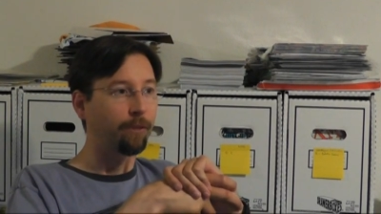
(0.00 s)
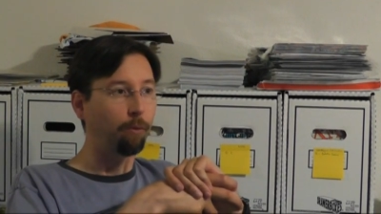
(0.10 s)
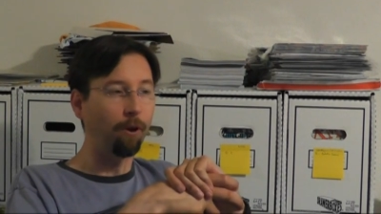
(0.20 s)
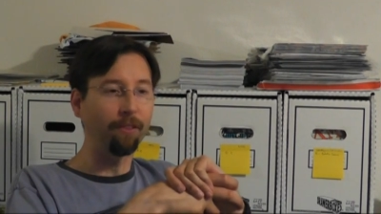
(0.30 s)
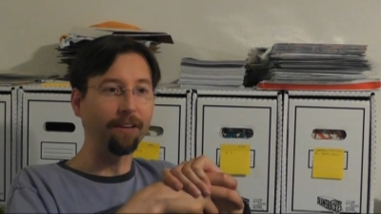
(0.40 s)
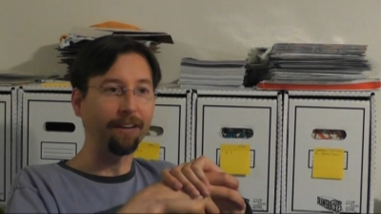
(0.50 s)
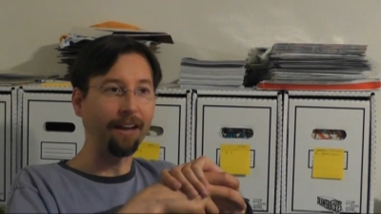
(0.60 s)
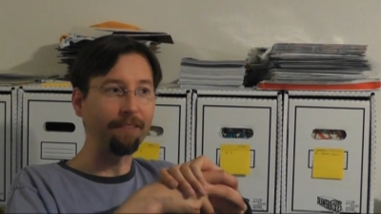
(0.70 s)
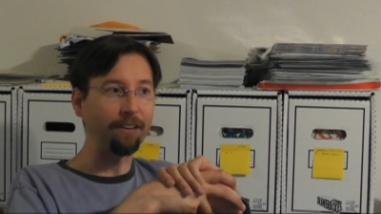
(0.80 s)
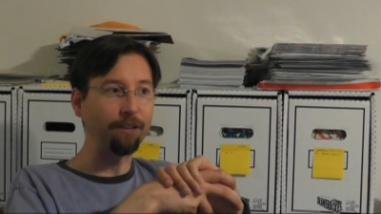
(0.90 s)
one of the
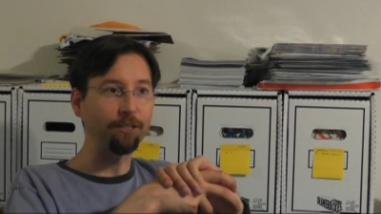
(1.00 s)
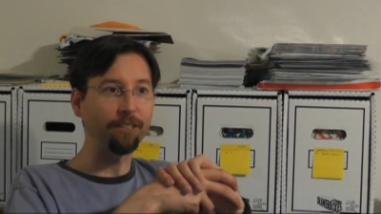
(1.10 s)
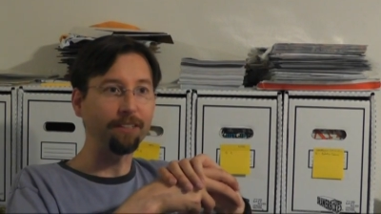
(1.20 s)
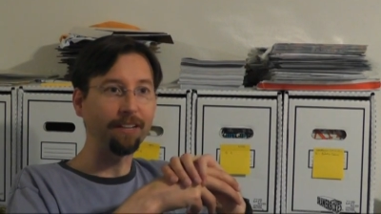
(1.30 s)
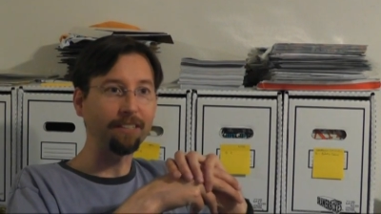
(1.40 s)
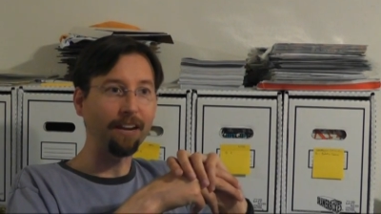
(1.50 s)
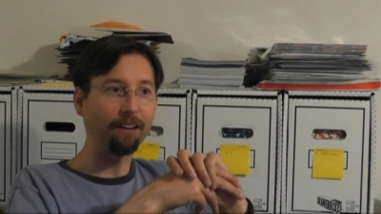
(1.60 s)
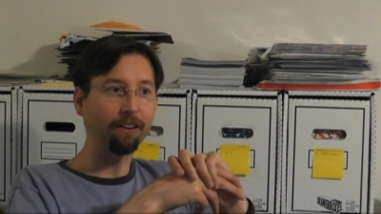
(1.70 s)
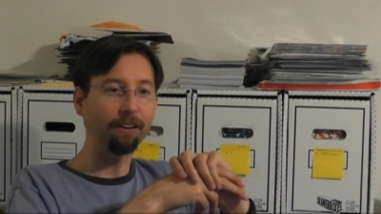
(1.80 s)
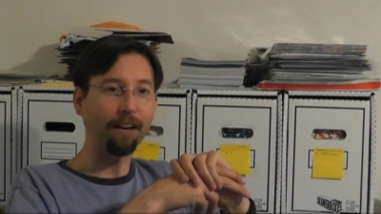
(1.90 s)
kind of interesting things I
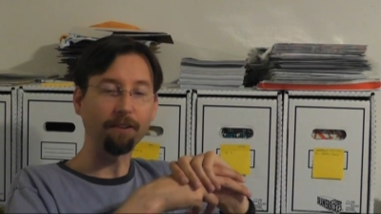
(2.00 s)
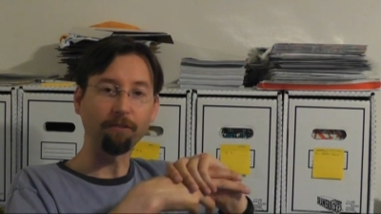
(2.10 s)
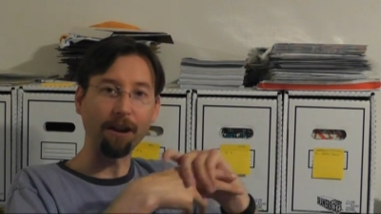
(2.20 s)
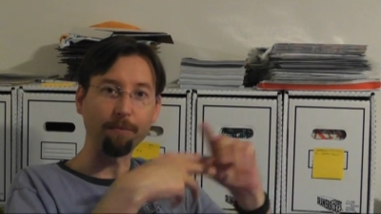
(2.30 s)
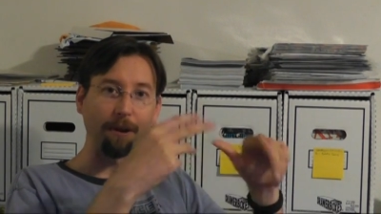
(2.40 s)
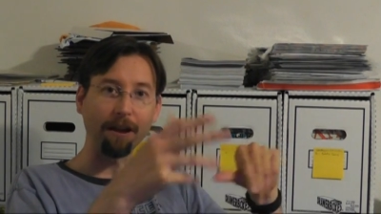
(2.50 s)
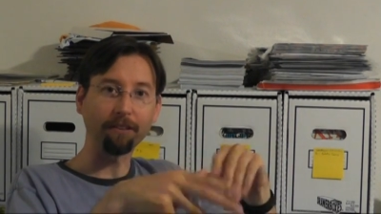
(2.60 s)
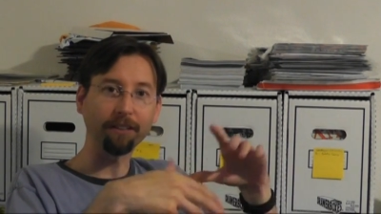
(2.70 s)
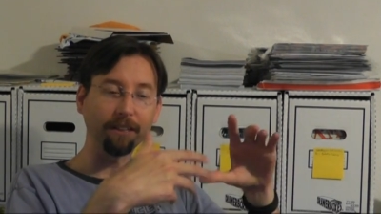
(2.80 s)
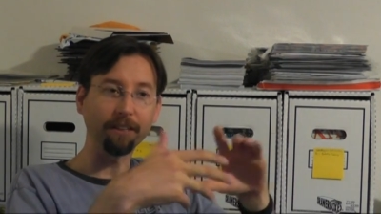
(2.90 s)
heard kind of
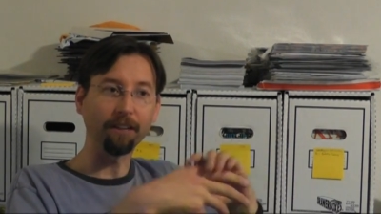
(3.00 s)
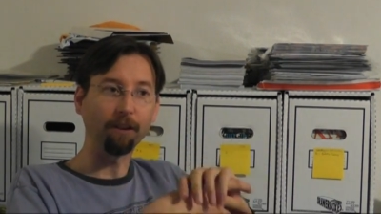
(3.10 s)
roundaboutly